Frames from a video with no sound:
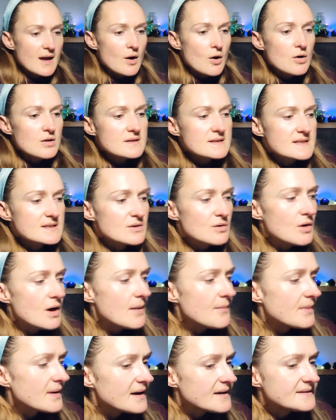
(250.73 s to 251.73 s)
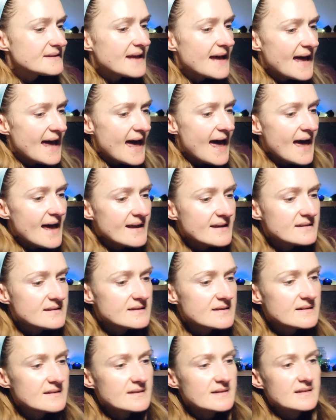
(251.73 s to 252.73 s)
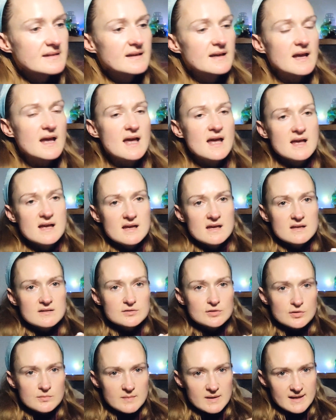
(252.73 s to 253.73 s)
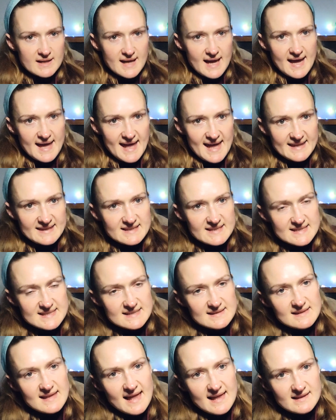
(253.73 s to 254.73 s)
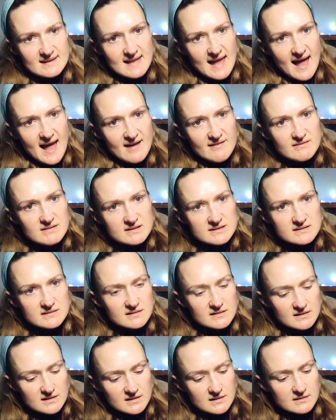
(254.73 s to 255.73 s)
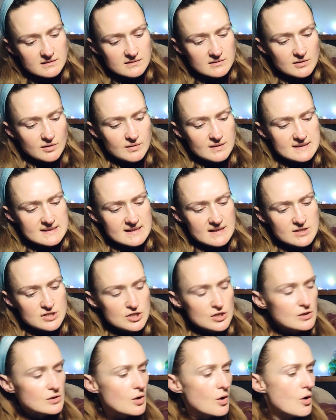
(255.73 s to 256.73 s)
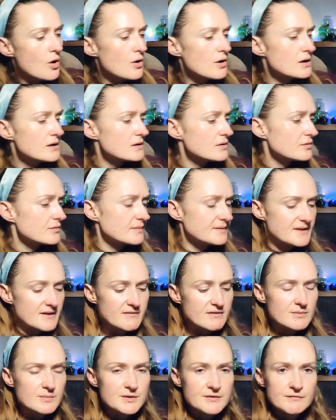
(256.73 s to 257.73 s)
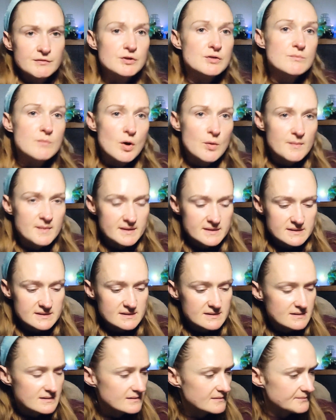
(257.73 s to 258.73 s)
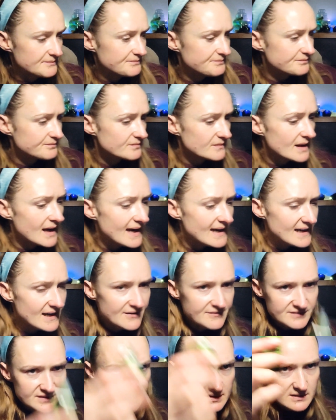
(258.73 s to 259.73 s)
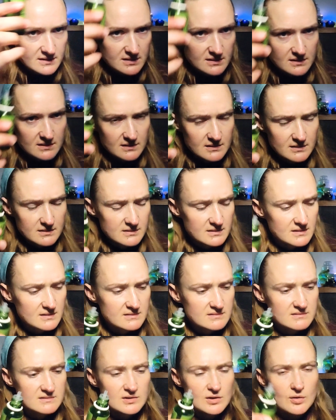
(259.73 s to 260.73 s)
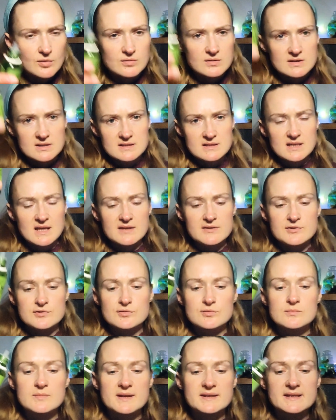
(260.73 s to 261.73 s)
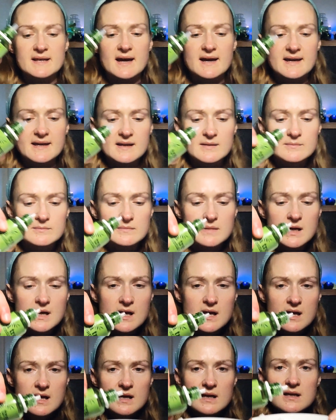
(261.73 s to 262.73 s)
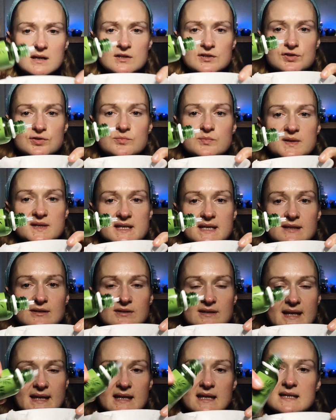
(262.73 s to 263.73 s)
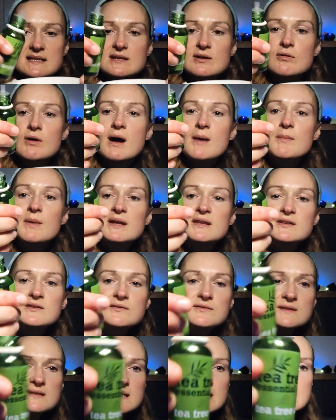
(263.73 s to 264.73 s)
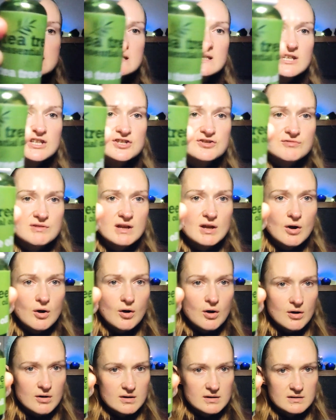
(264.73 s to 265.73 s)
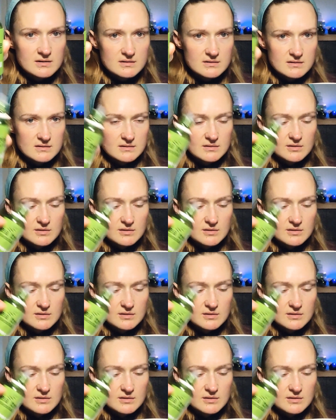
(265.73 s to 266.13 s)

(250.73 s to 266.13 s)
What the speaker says: also I'm gonna add normally I add this lavender, essential oil or whatever, but for the moment I left it, in the other room, and I am too busy to take it. So I'm gonna use this tea tree oil,